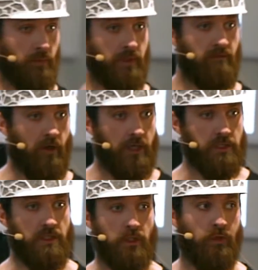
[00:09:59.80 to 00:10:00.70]
on the
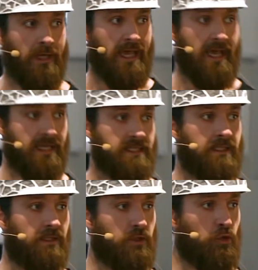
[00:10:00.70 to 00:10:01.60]
device and you can
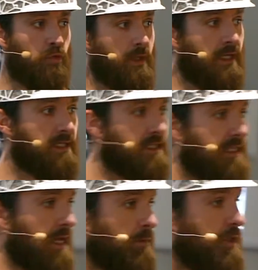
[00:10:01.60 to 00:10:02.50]
ask it to
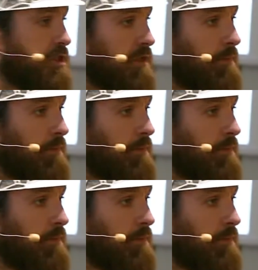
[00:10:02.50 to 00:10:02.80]
re-establish the